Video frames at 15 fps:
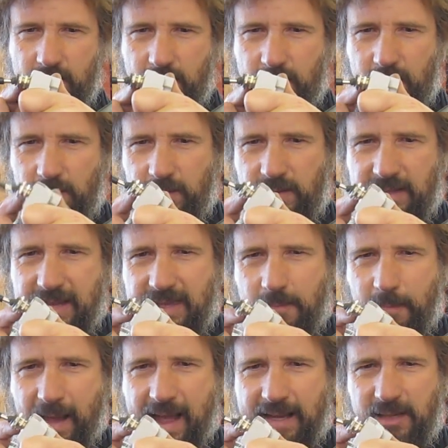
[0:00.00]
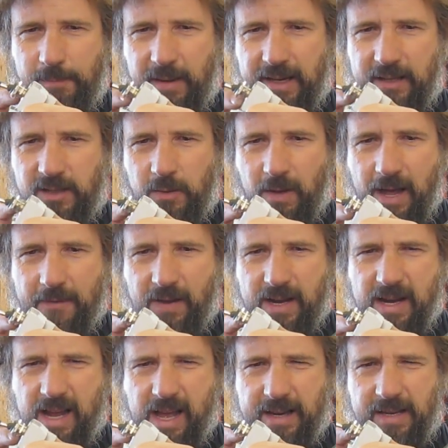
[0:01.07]
to set the backspace, you have a
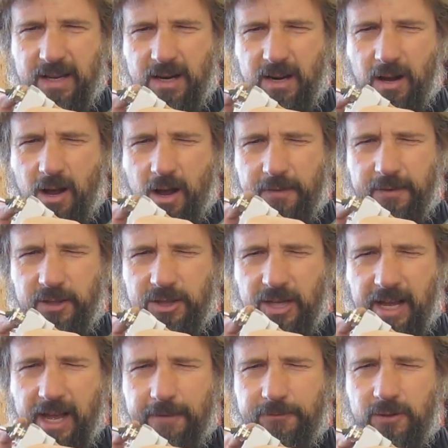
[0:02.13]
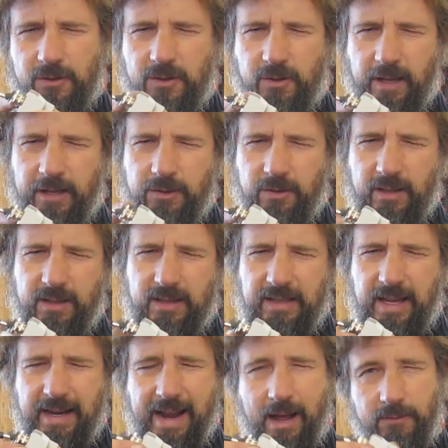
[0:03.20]
nut on the shaft so that you could
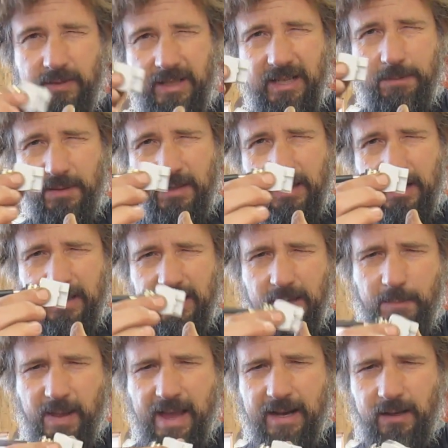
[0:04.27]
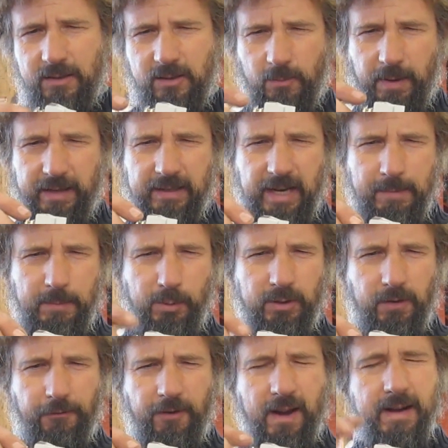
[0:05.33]
set how deep it sits in the panel, so by the time you put
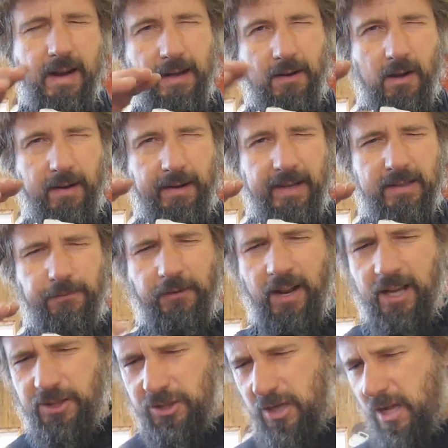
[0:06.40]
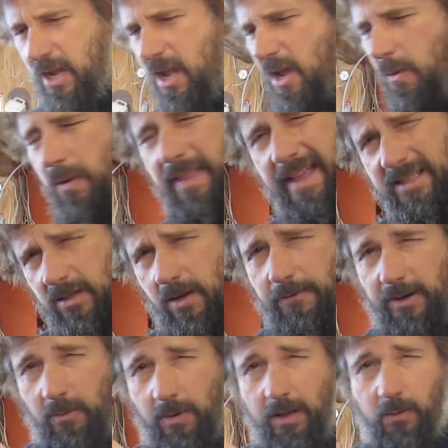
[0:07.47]
the front nut on, it's flush. Well, that's all
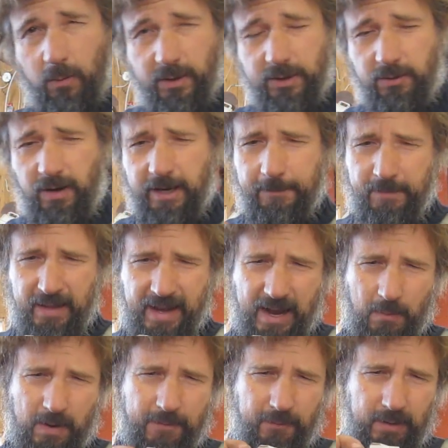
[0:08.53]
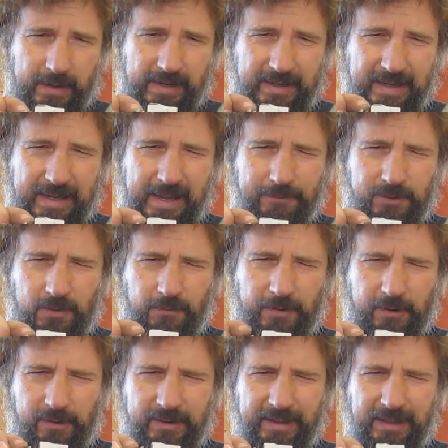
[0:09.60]
very well, it works great. However, it gives you
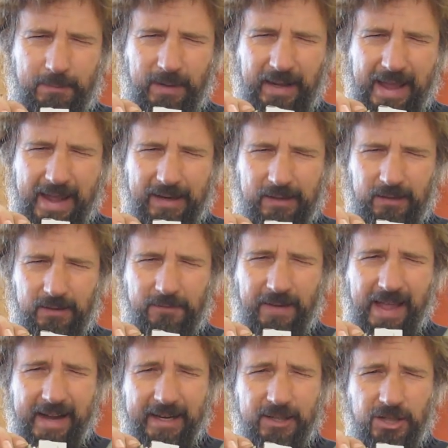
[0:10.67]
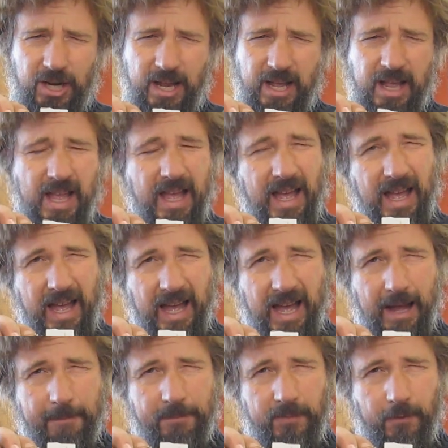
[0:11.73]
very little mechanical advantage
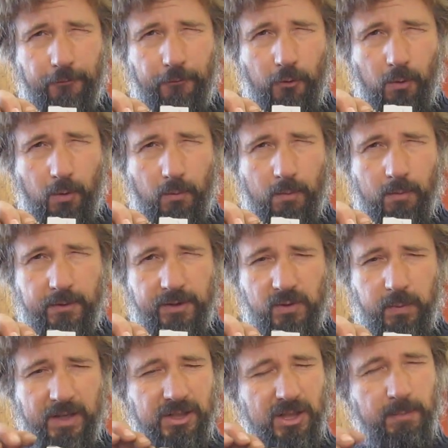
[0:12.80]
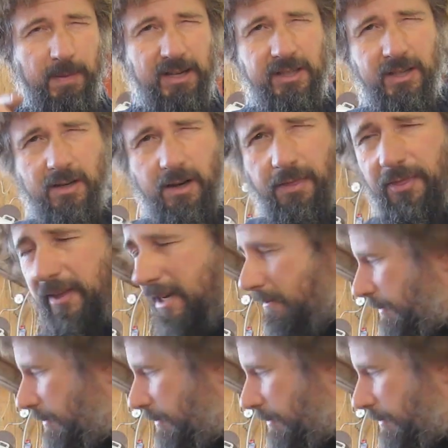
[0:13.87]
for the switch, especially on a thin